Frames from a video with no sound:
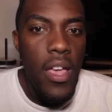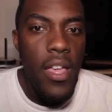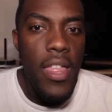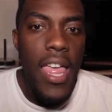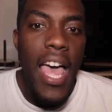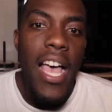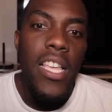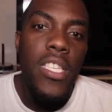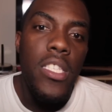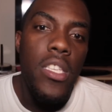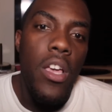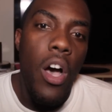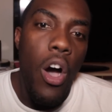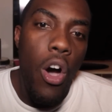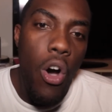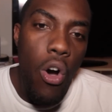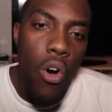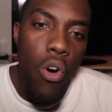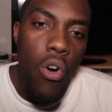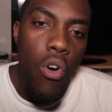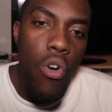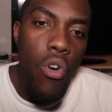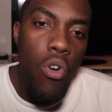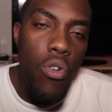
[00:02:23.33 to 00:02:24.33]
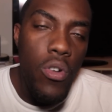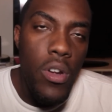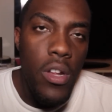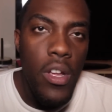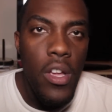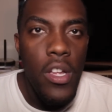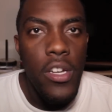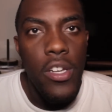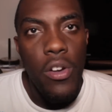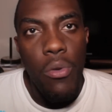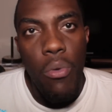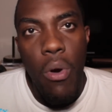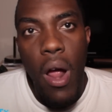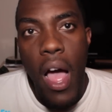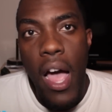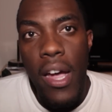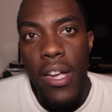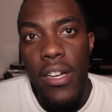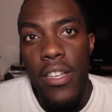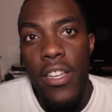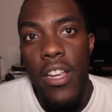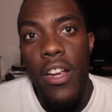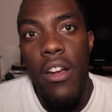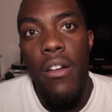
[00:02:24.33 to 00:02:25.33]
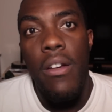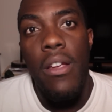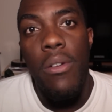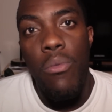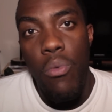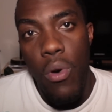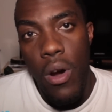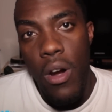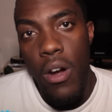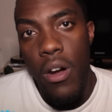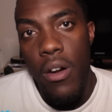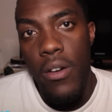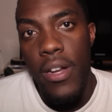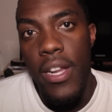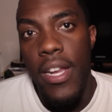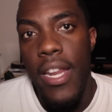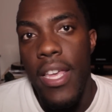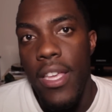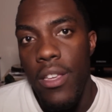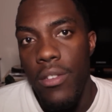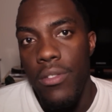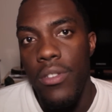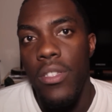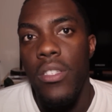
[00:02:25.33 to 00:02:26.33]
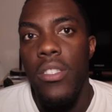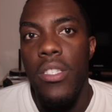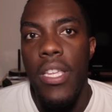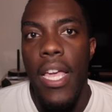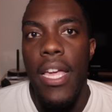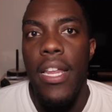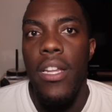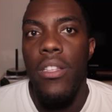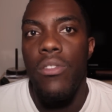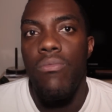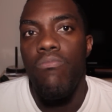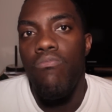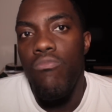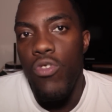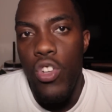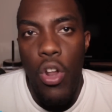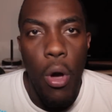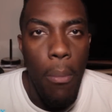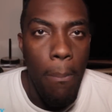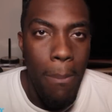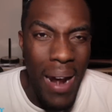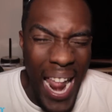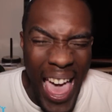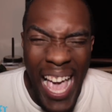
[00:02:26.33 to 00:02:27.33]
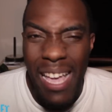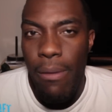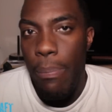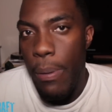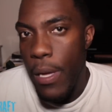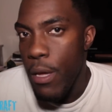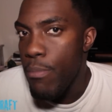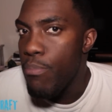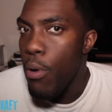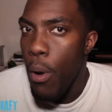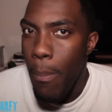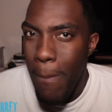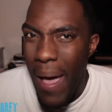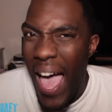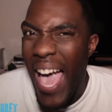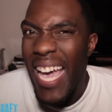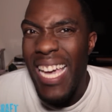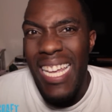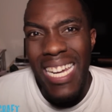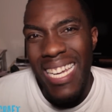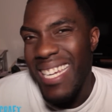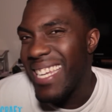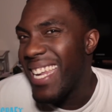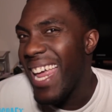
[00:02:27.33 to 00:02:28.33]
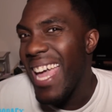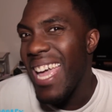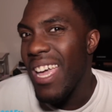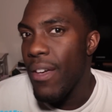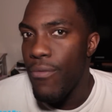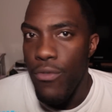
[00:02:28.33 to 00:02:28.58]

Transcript: That's an old derogatory word that they used to say to you know black people back in the day.